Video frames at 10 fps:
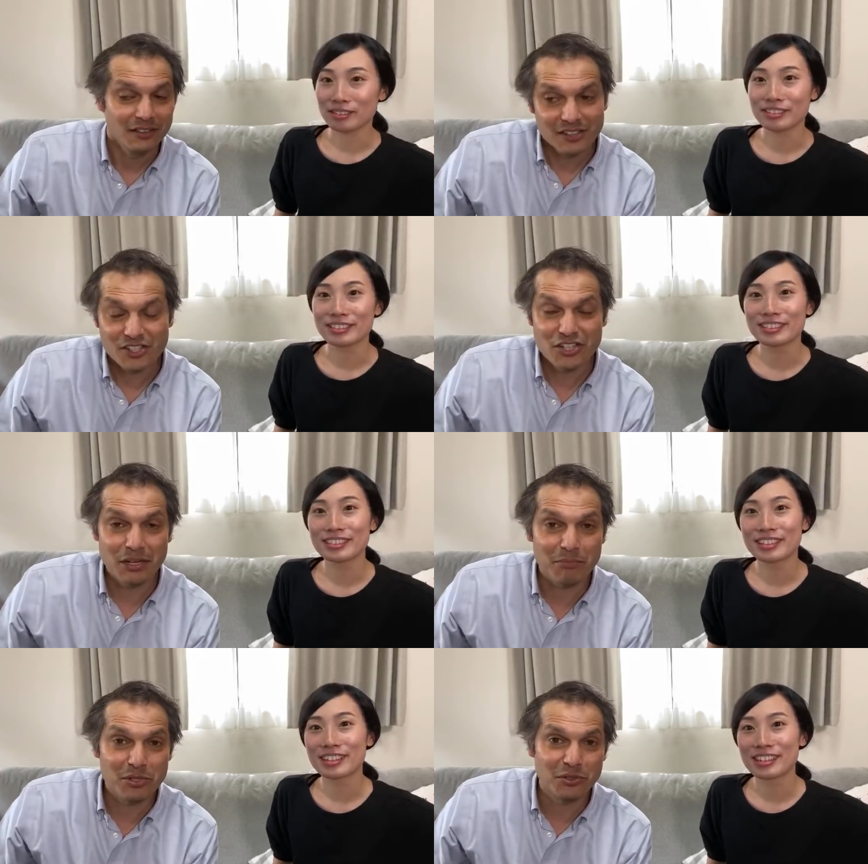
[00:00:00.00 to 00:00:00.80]
Speaker 1: It's
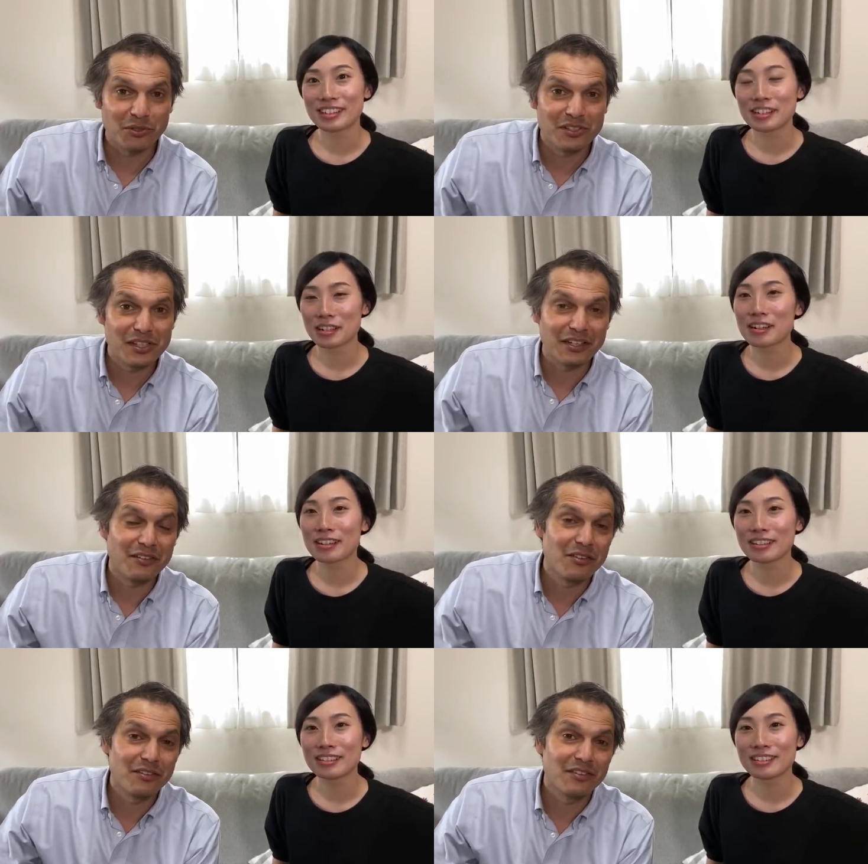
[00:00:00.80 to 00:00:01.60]
cheap too. It's like
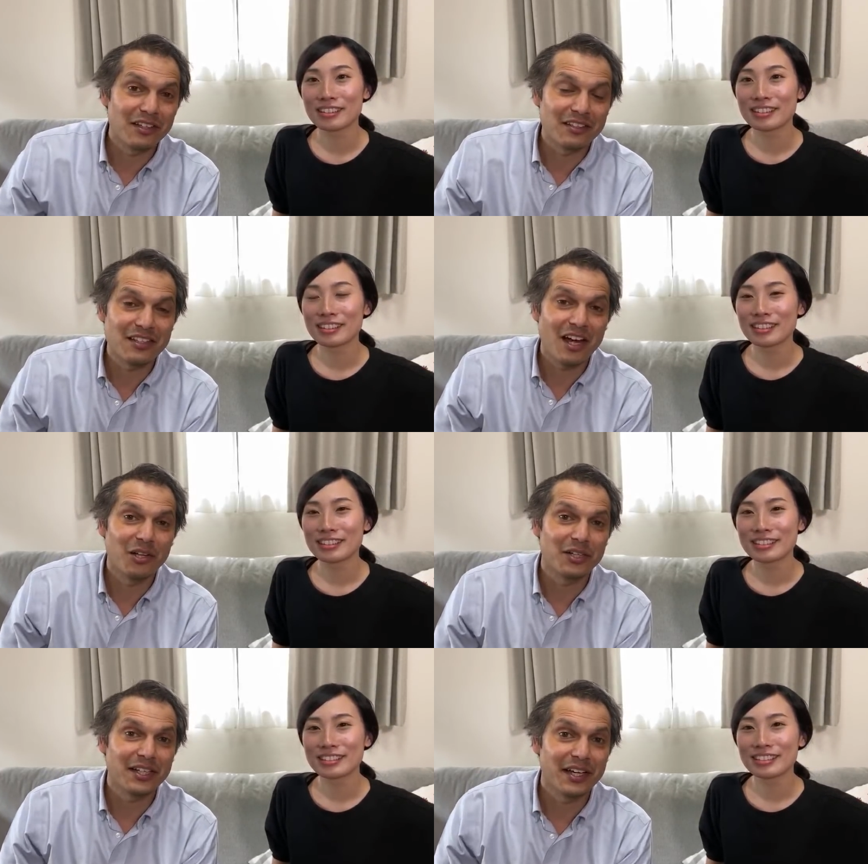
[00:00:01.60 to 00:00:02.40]

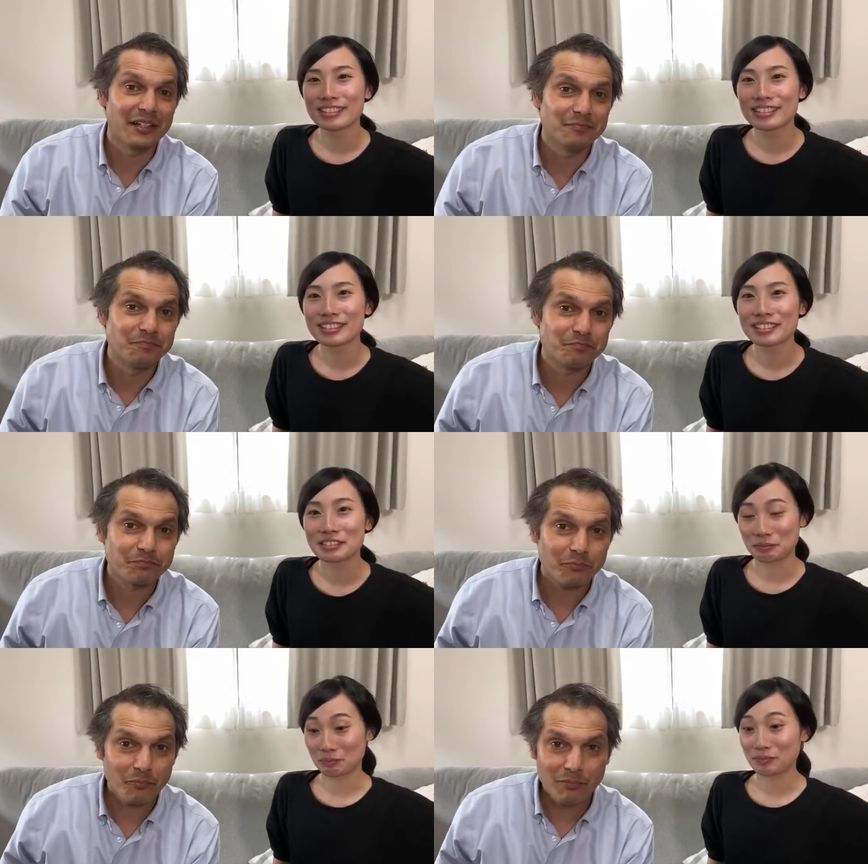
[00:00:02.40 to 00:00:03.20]
$1 a can.
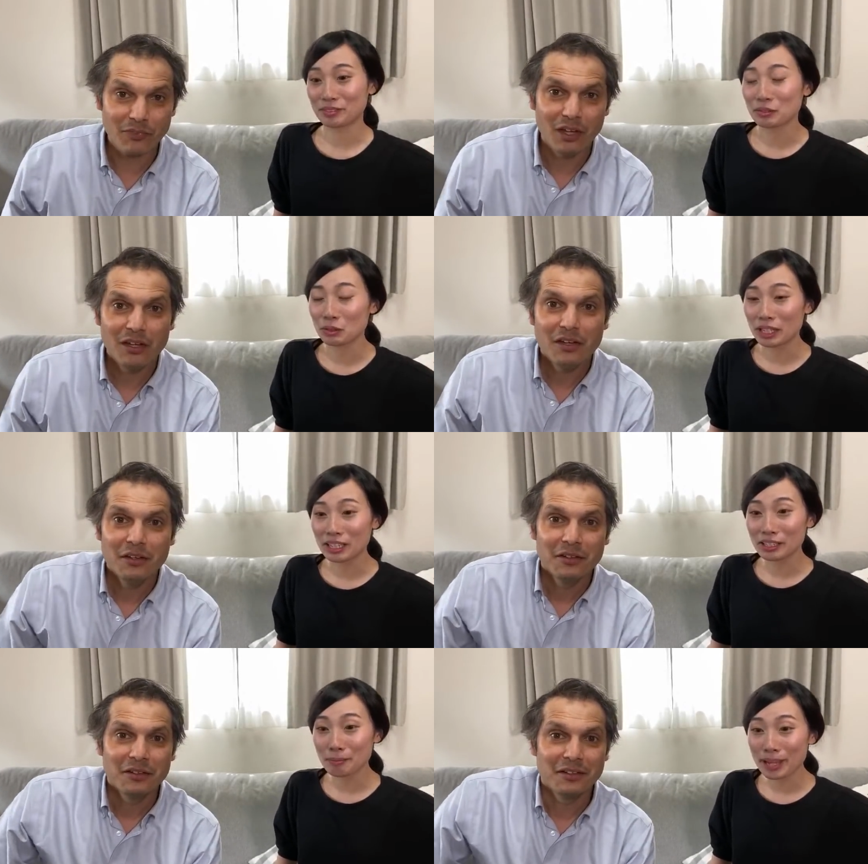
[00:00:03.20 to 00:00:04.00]
Speaker 2: Only
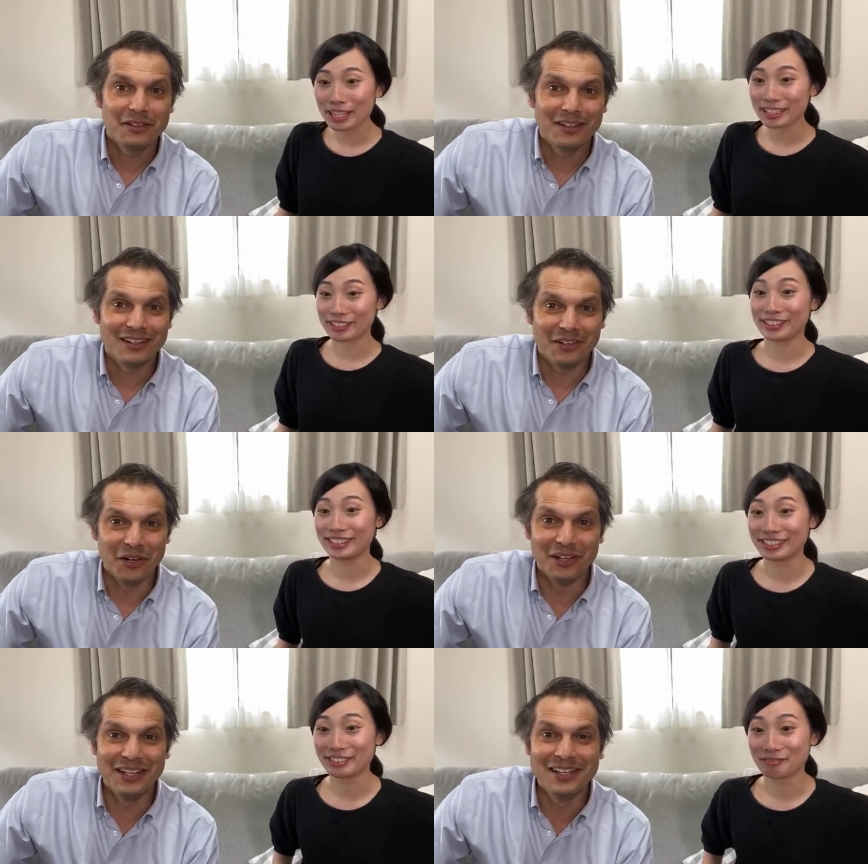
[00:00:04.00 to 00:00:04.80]
in America.
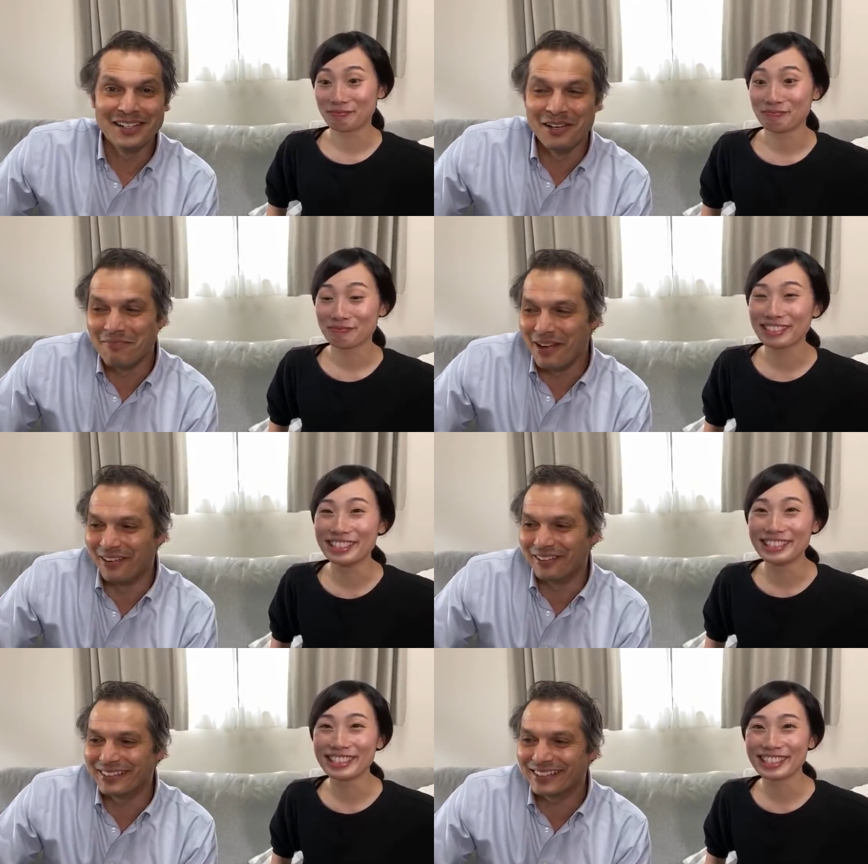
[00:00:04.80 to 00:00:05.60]
Only in
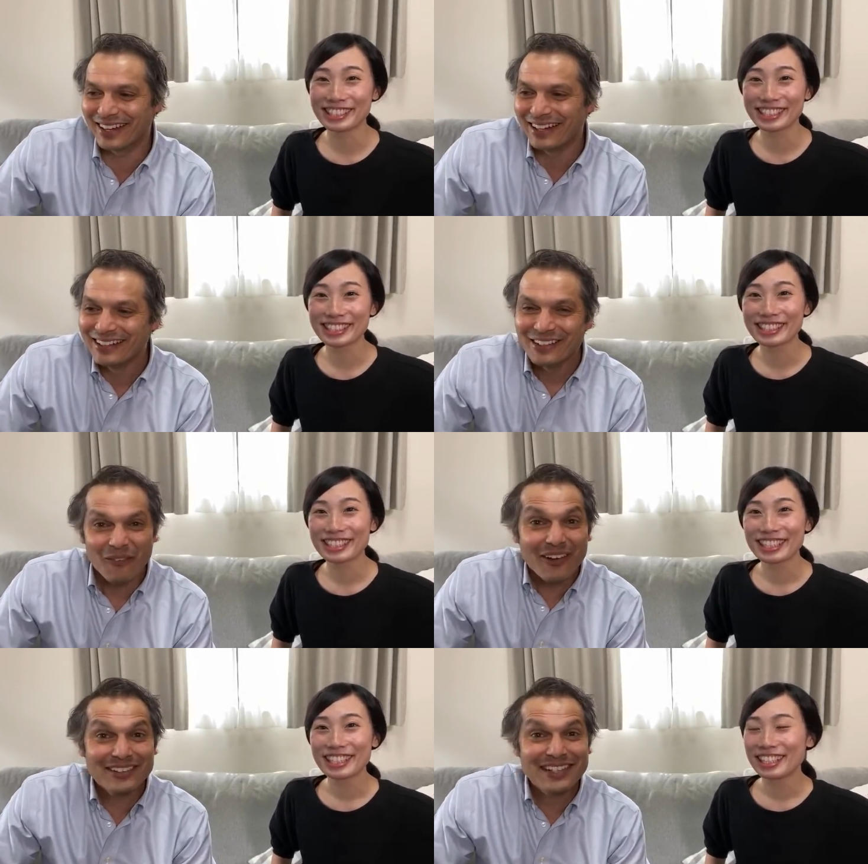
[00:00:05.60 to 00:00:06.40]
Speaker 1: America.
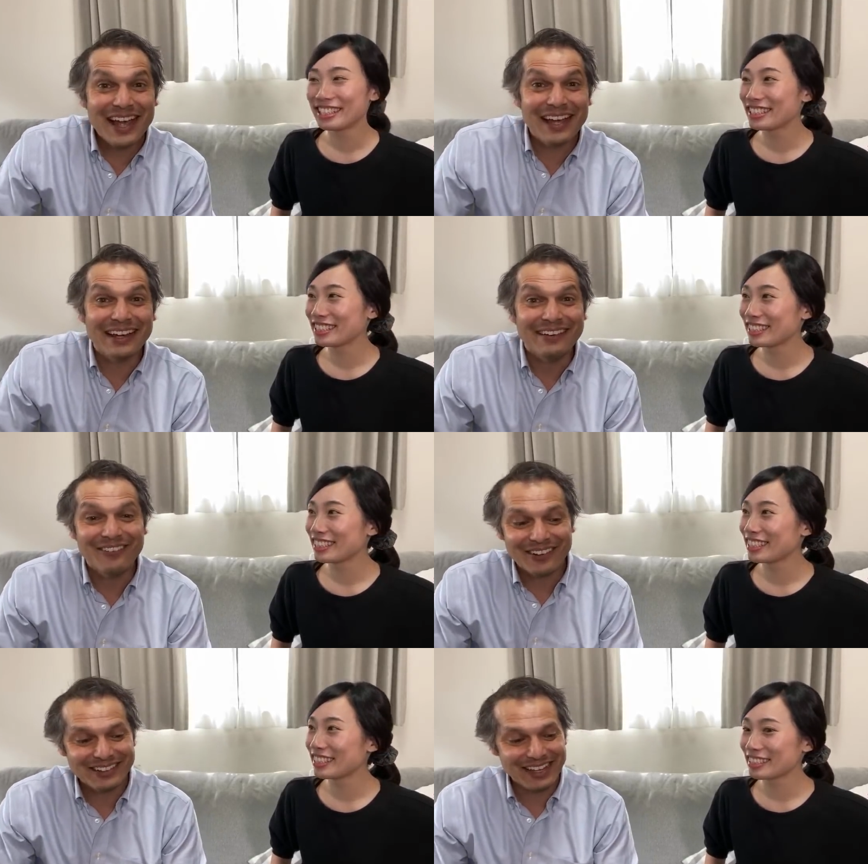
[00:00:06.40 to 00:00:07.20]
Well said.
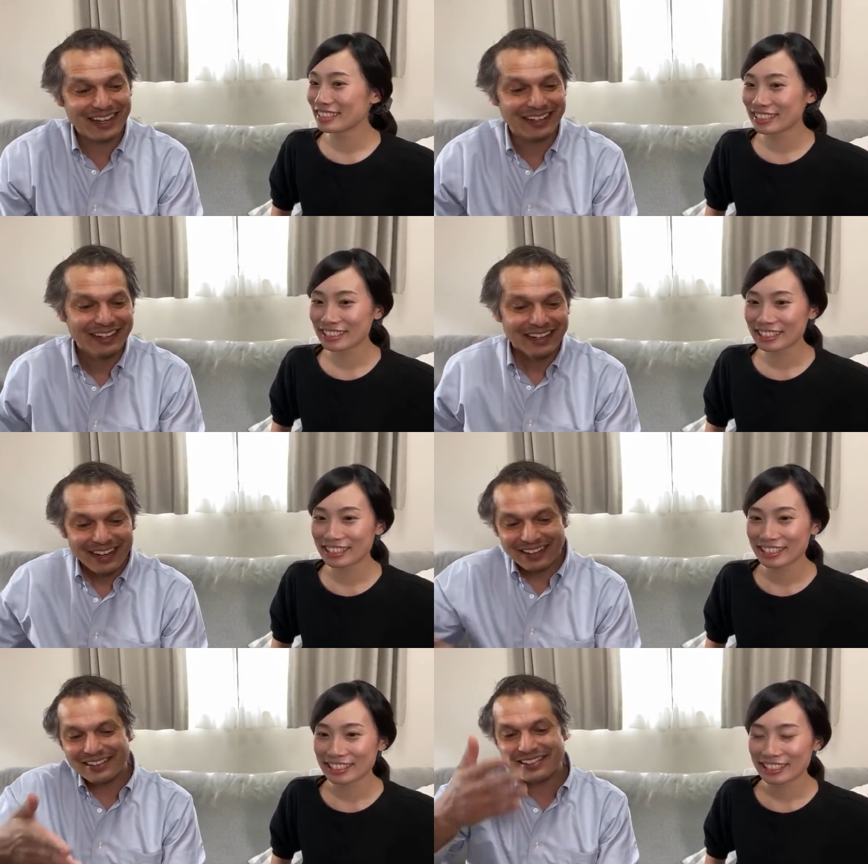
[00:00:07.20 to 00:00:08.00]
Well said.
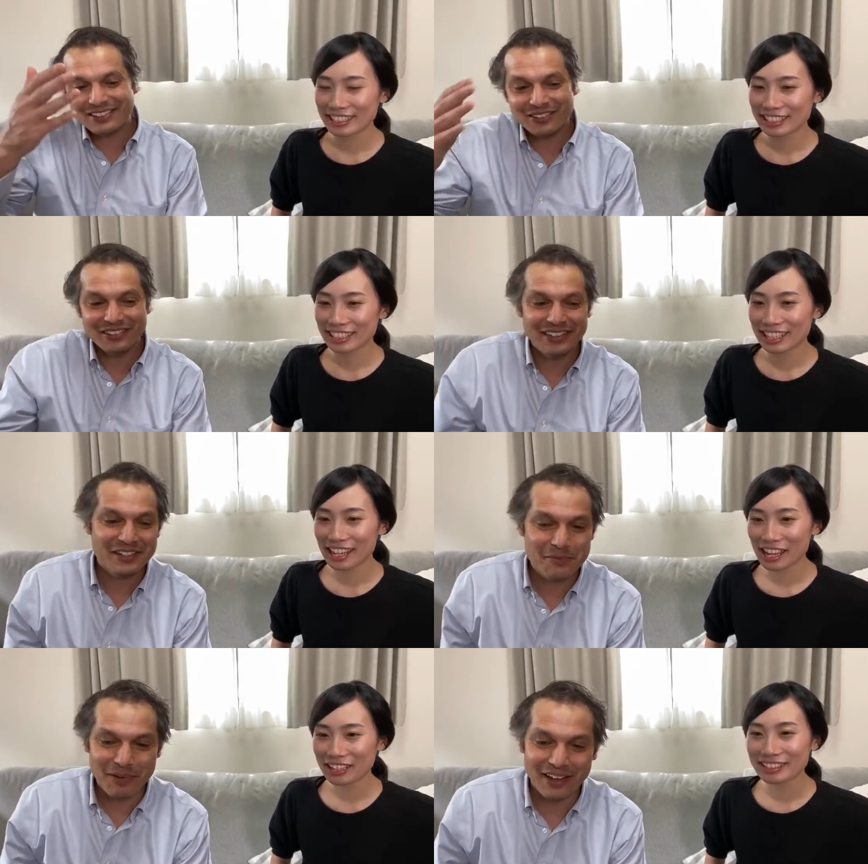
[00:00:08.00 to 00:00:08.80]
And this is only in
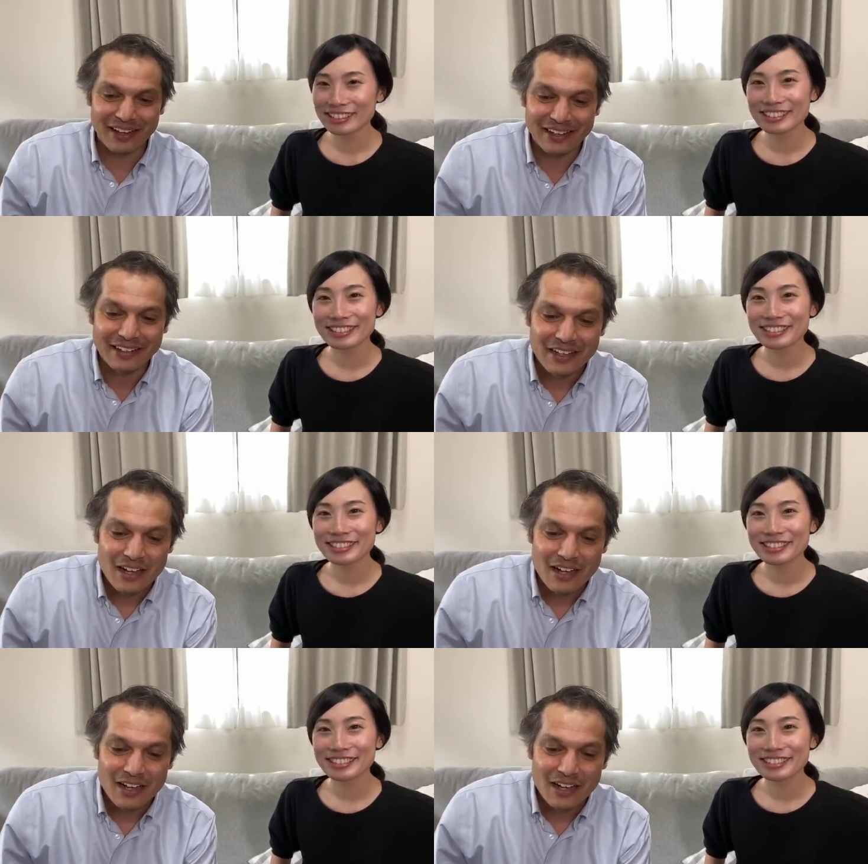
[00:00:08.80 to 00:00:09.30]
Japan.